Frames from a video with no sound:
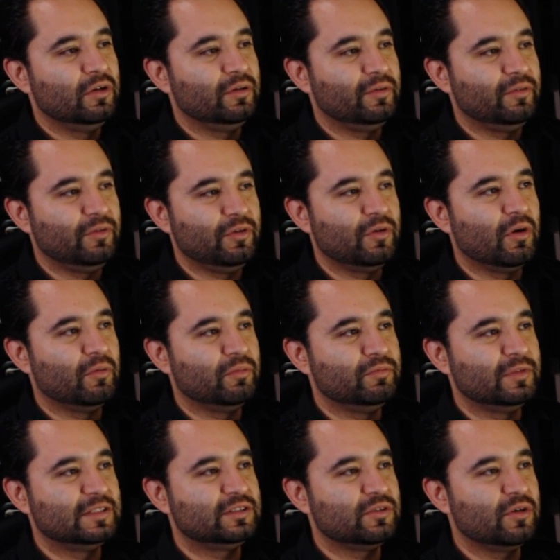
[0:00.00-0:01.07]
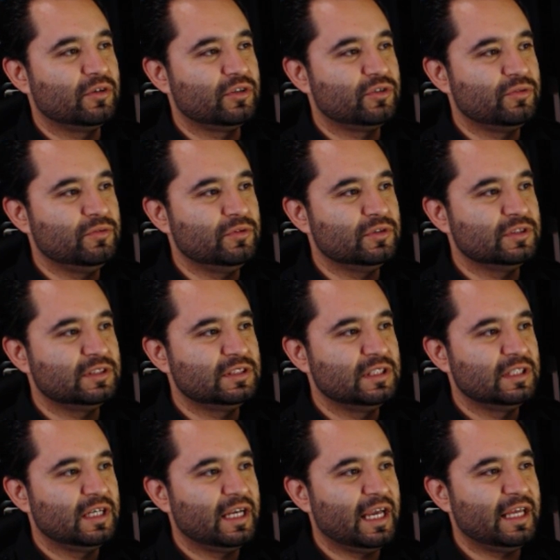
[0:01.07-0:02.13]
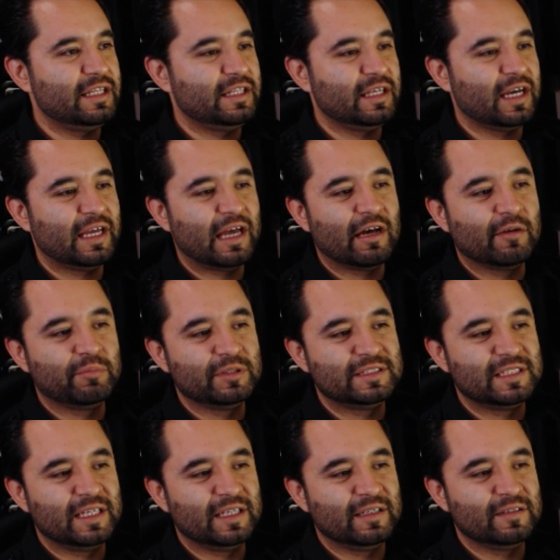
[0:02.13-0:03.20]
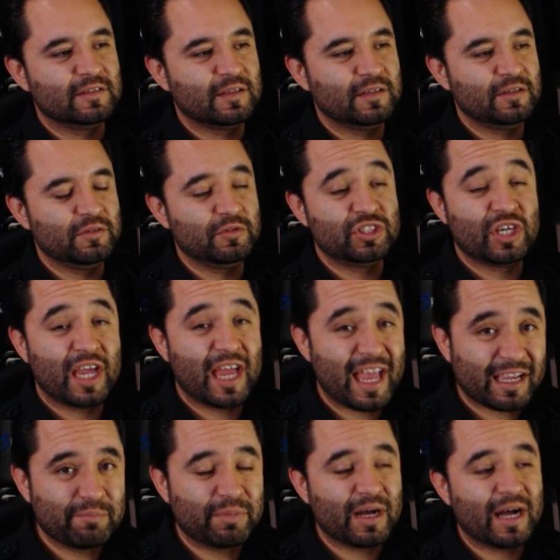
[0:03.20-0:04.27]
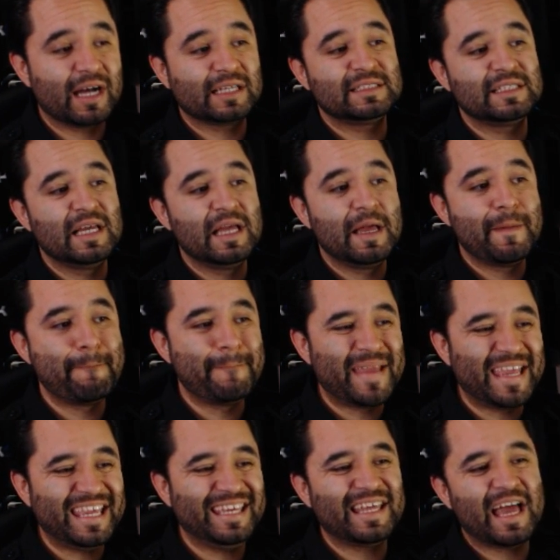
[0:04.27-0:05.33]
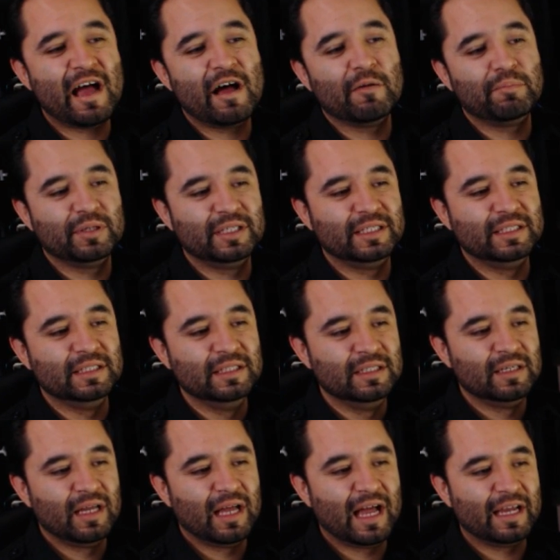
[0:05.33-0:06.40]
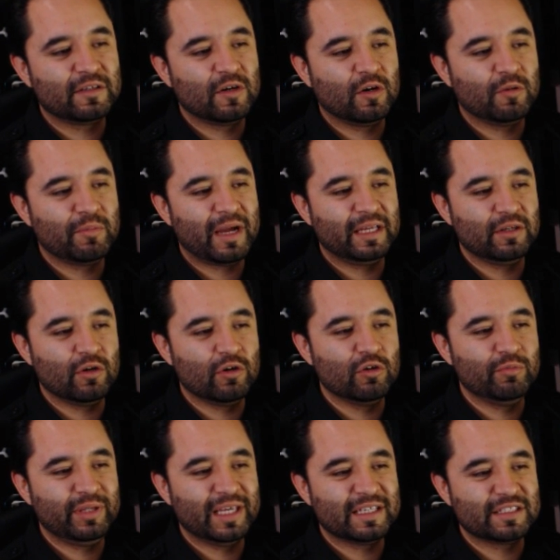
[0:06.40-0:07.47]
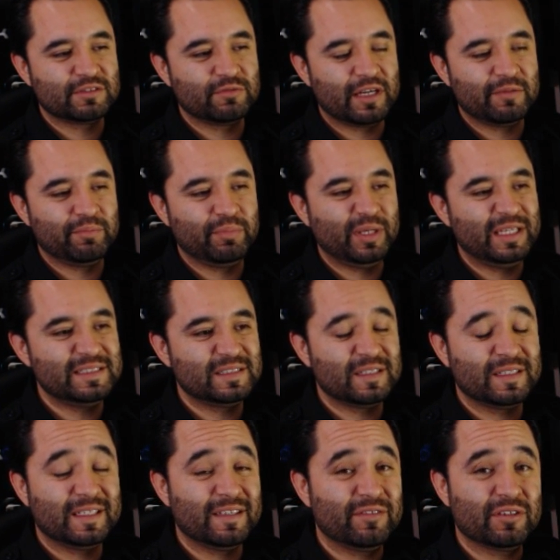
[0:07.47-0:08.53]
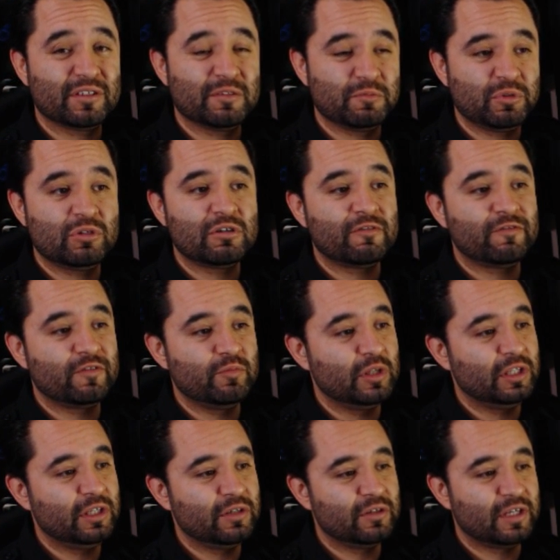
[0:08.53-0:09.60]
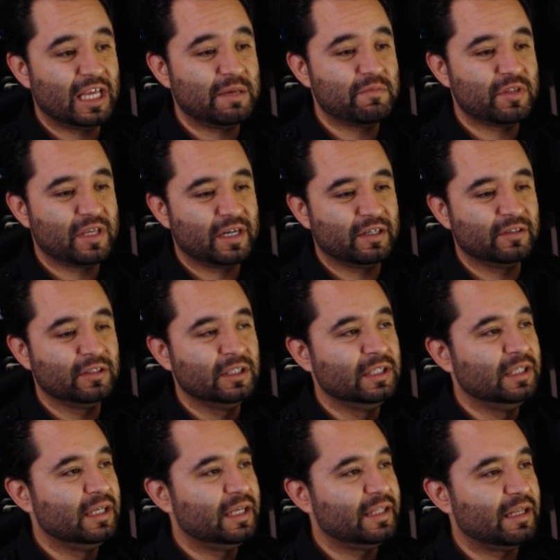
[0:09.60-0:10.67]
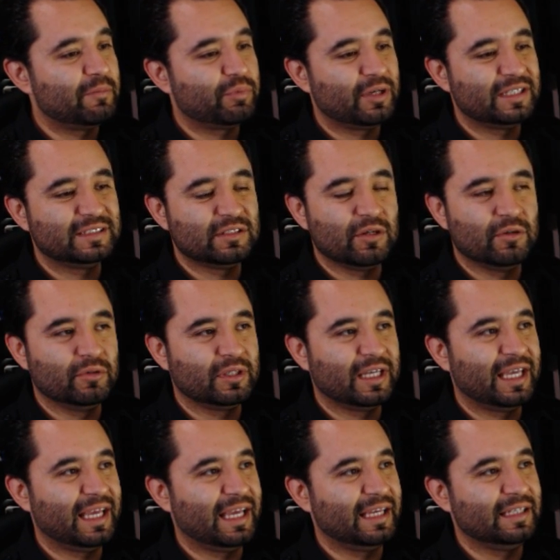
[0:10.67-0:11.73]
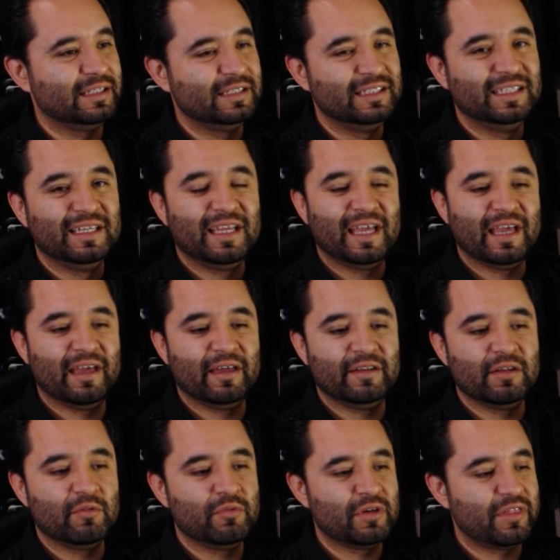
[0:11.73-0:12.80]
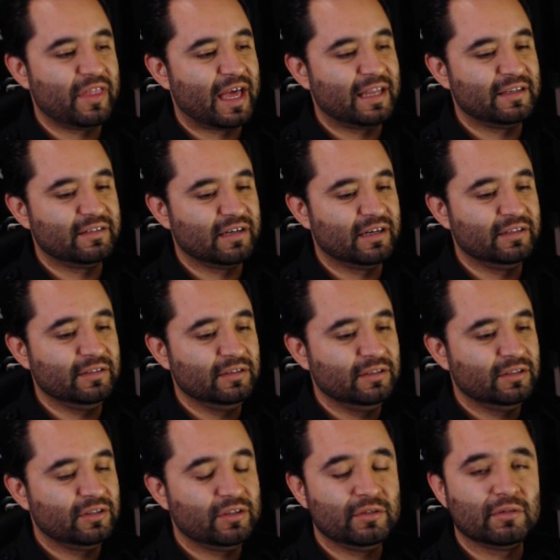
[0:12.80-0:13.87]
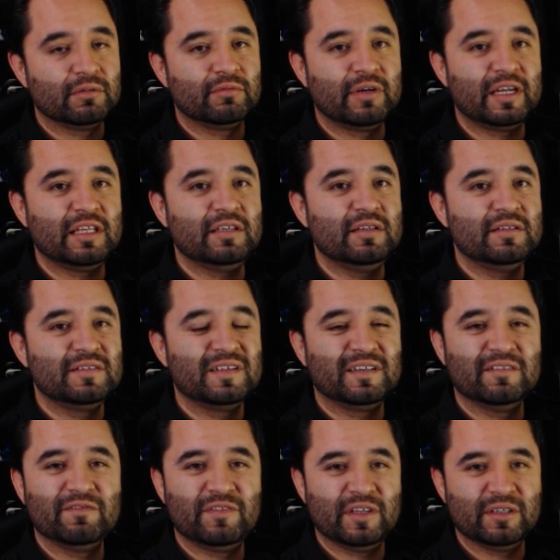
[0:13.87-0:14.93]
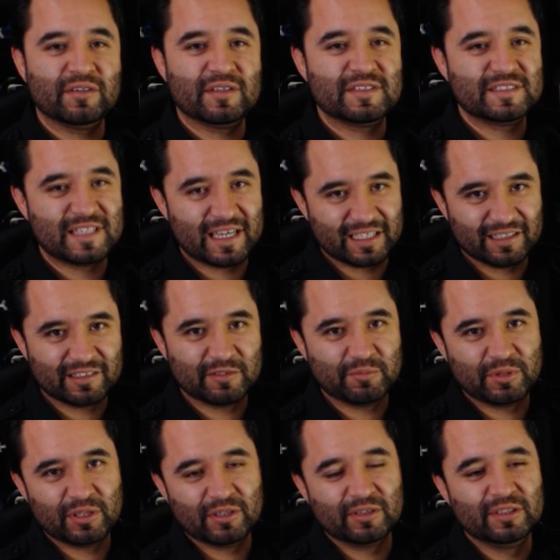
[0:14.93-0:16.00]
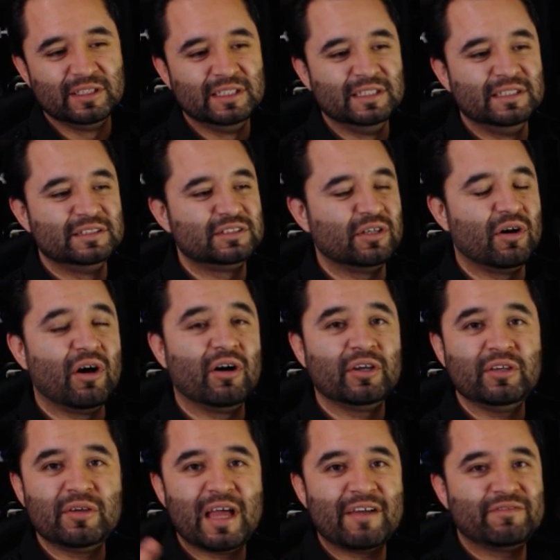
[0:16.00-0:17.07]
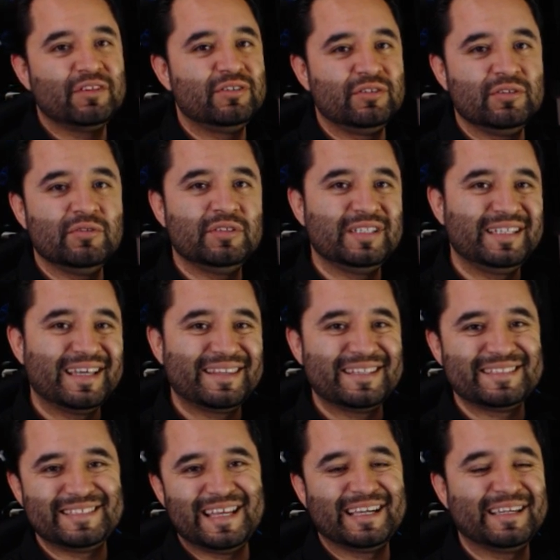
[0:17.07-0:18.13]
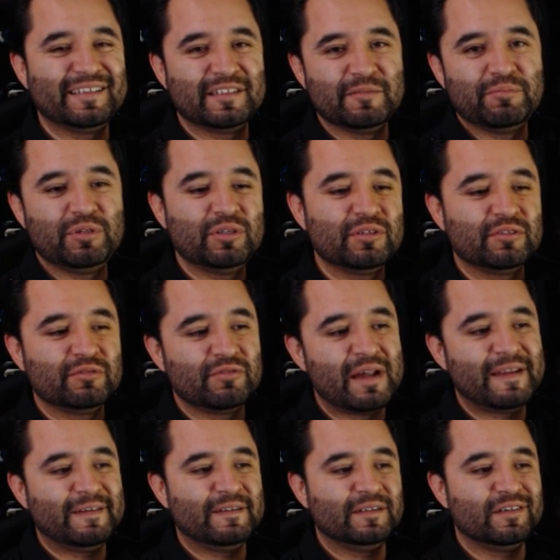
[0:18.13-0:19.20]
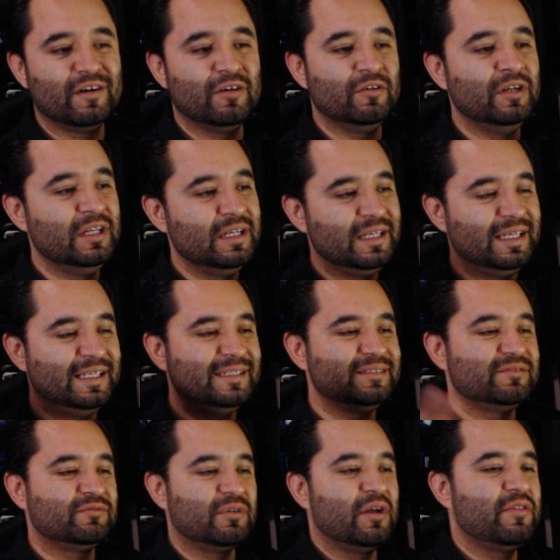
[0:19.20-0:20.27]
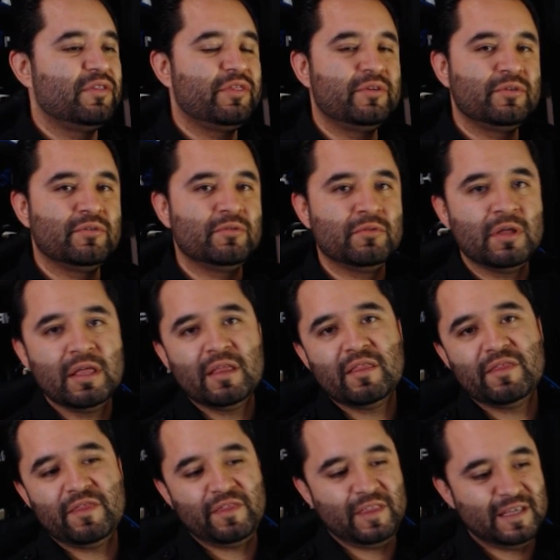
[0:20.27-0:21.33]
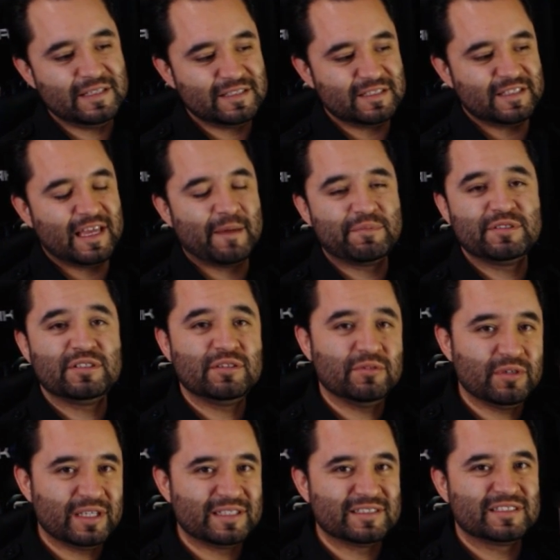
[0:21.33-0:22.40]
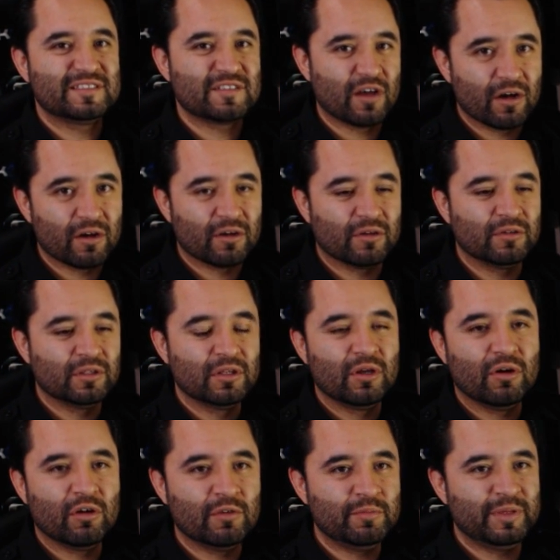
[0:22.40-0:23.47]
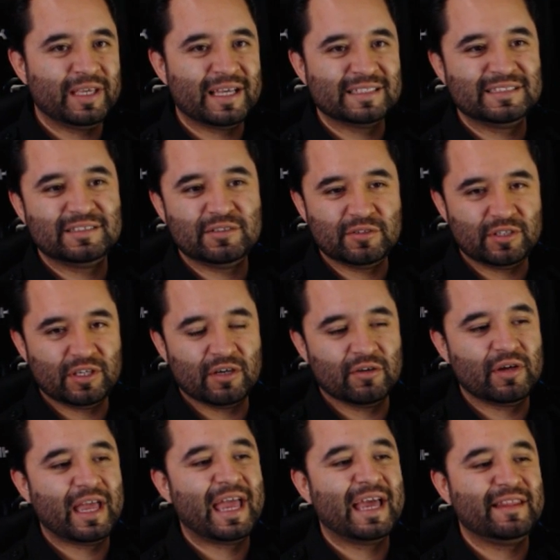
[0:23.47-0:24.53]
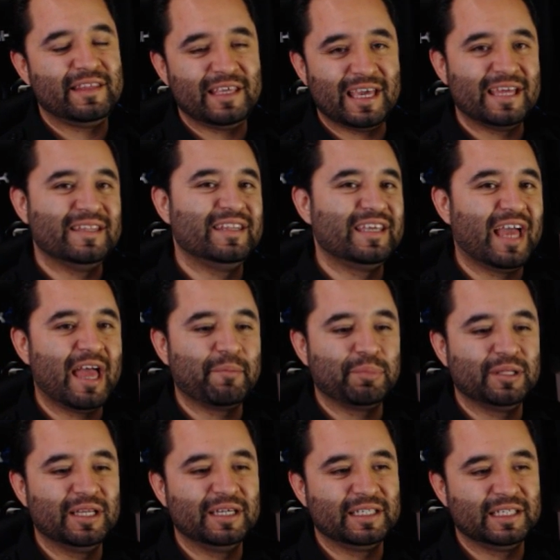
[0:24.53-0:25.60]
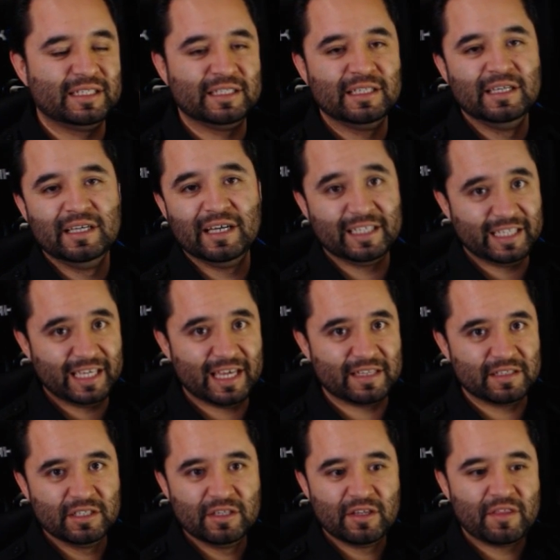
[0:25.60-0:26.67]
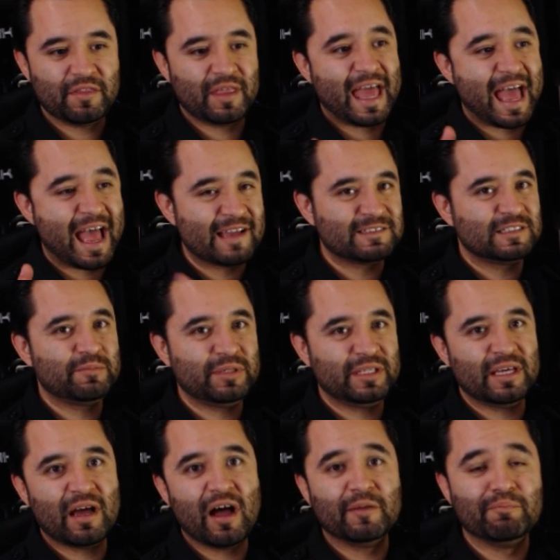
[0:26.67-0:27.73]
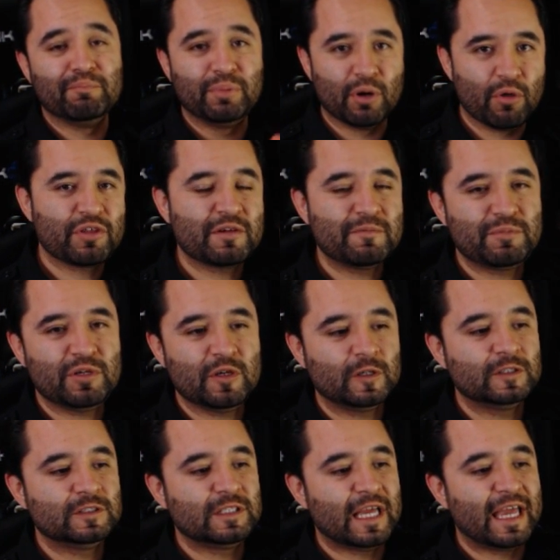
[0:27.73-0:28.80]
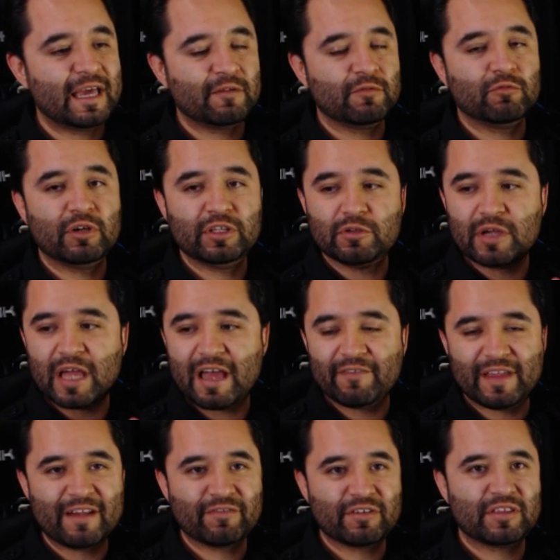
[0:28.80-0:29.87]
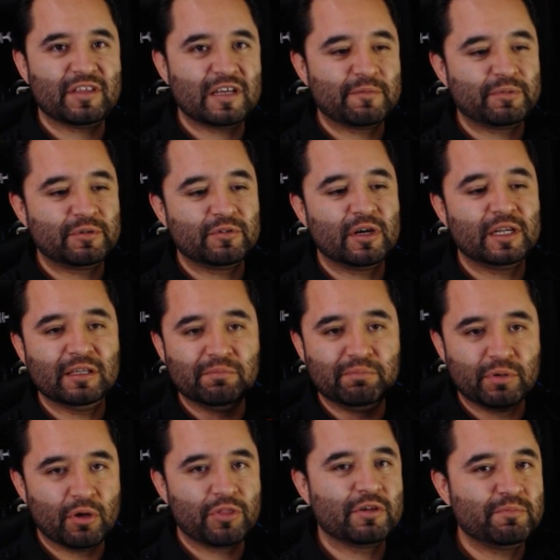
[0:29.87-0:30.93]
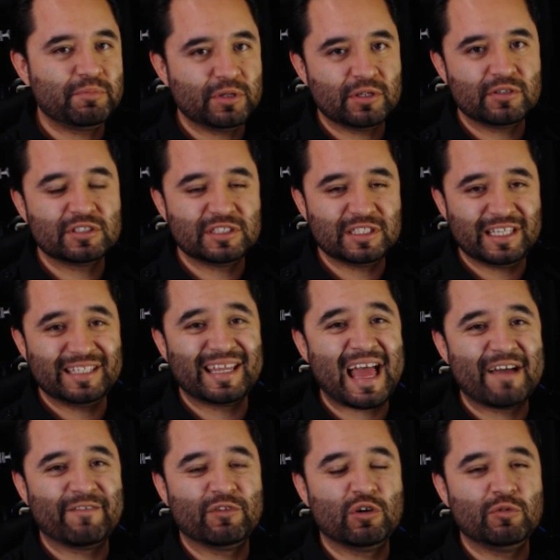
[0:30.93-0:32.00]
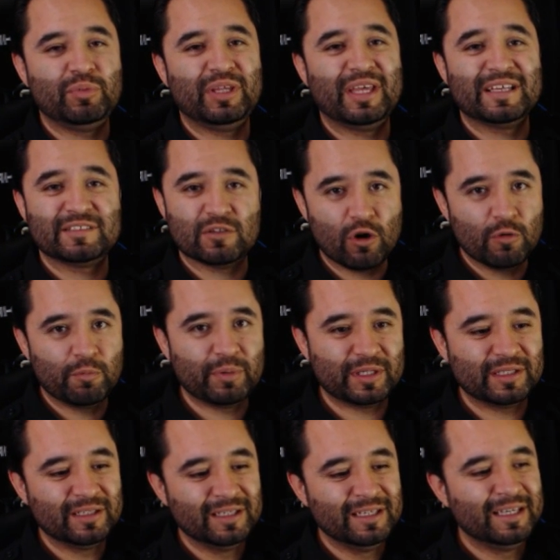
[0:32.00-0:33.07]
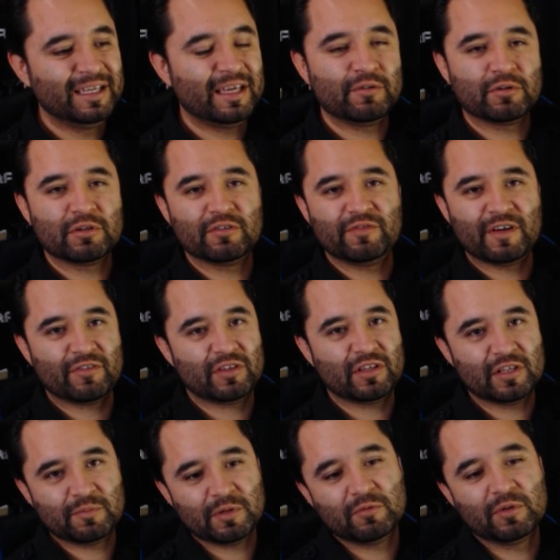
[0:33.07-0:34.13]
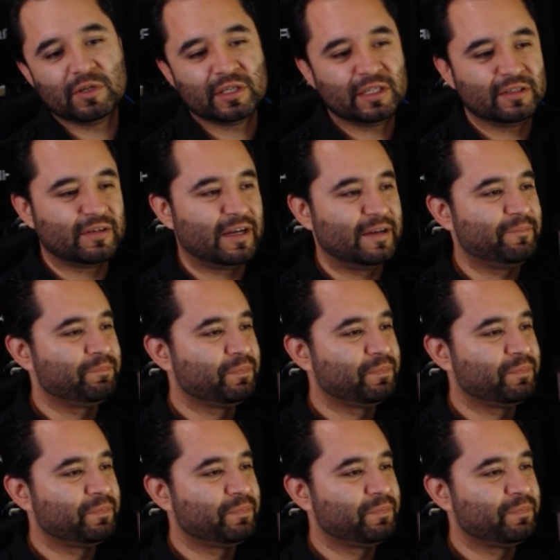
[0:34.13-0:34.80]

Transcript: you go, let's go to Tools, N D I Output Settings, you check box Main Output. I call mine O B S Red Beast. Give your computer a familiar name there, then press OK. And with that done, you're ready to configure the second computer. So all you have to do to get the second computer ready to go is run through these steps to install O B S Studio and the N D I plugin. Again, it has to be on both computers, and when you have everything up and running, both computers need to have O B S open in order for everything to be working right.